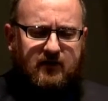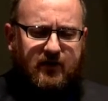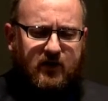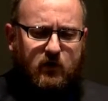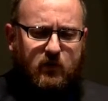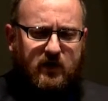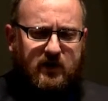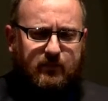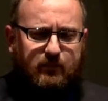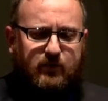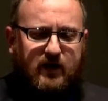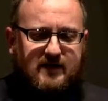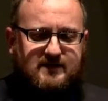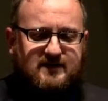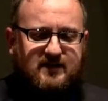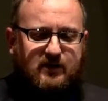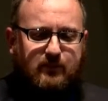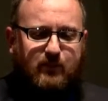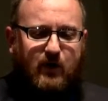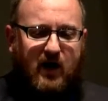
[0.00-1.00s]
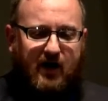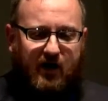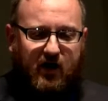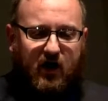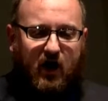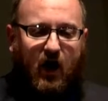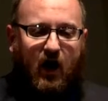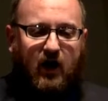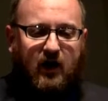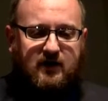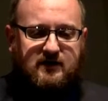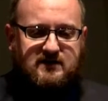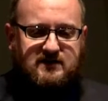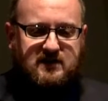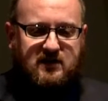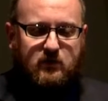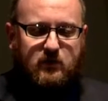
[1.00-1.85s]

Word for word: that you would impress it upon our hearts,